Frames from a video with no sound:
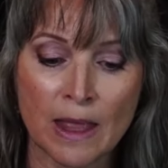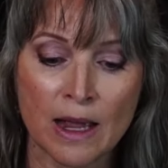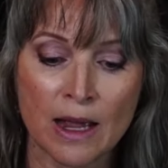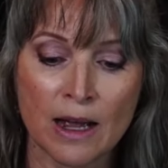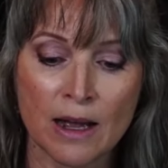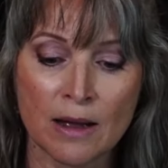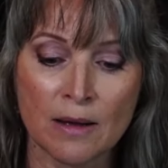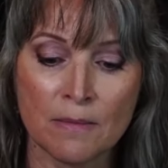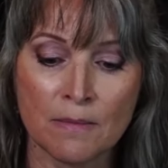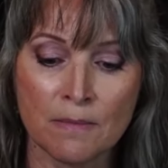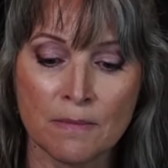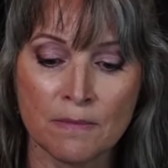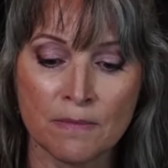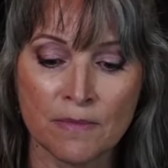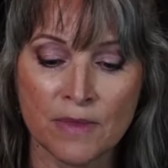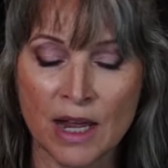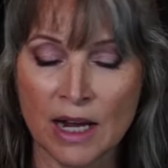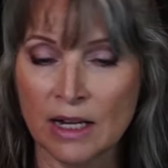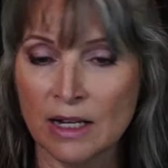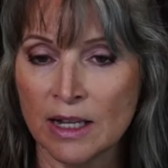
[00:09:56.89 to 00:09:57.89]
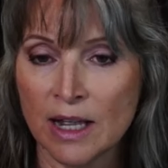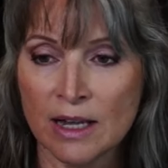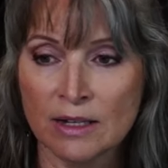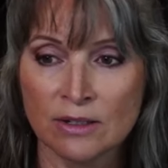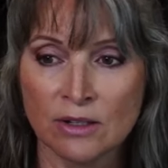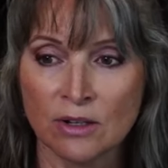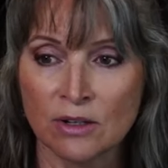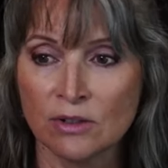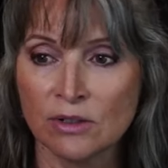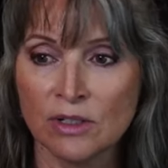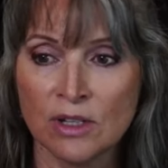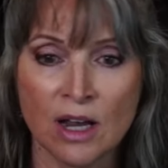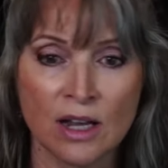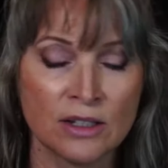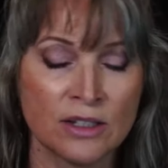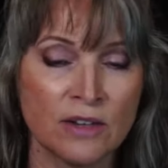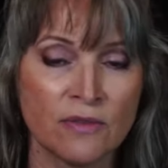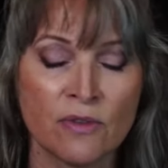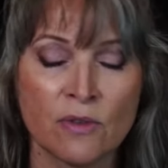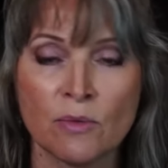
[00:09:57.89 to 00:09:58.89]
um, that class on a
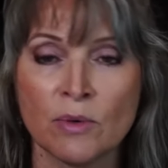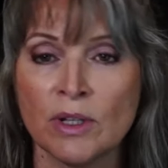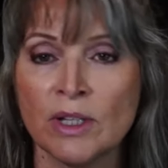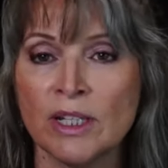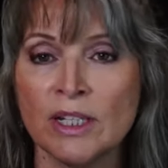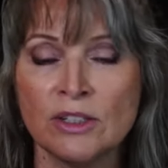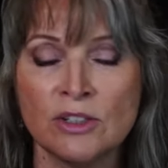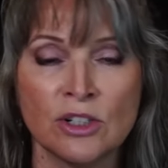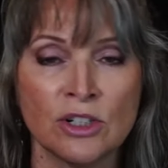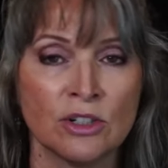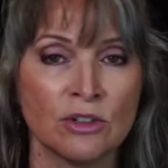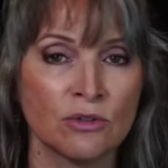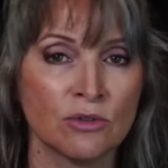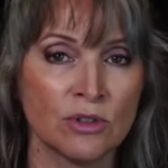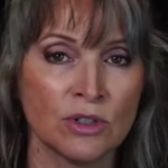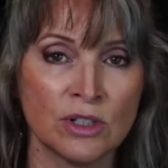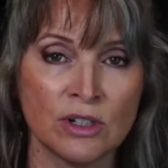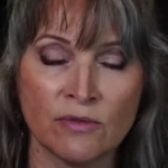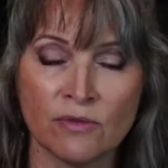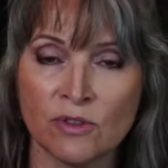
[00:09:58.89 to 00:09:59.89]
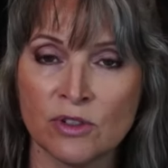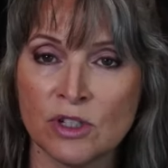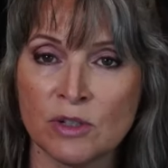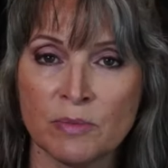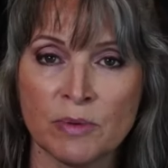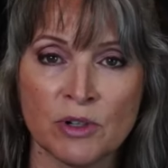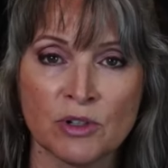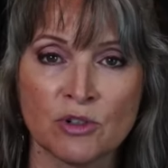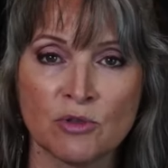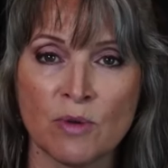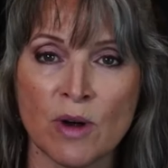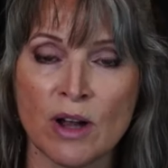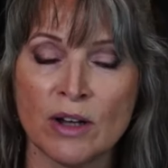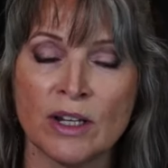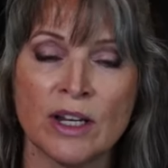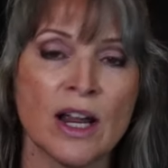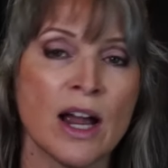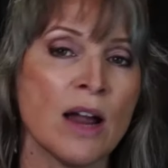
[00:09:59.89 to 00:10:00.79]
different religion or a different spirituality.